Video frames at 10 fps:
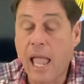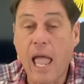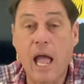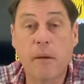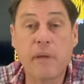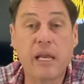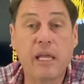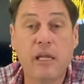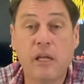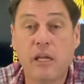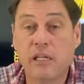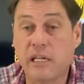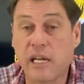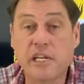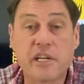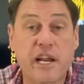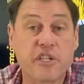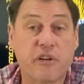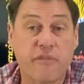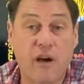How many did
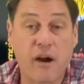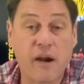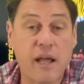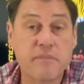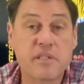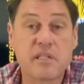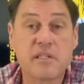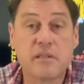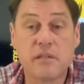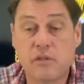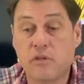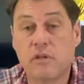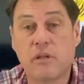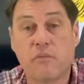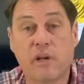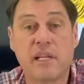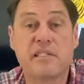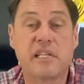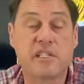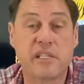International Firearms
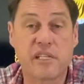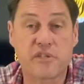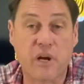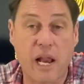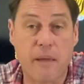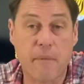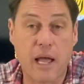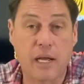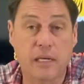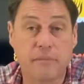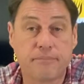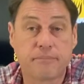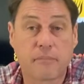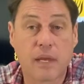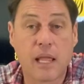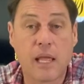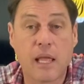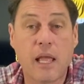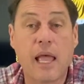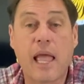release into the Australian market?
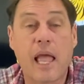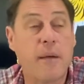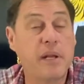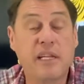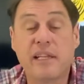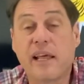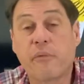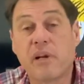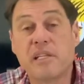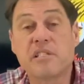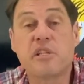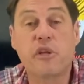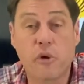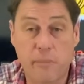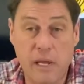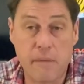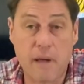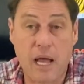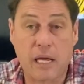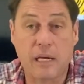How many do they release into the European
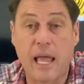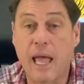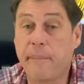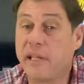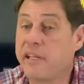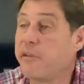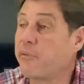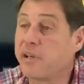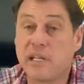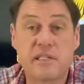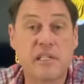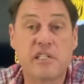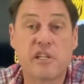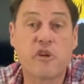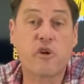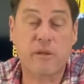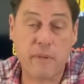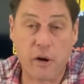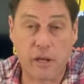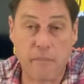market? How many do they release into the North American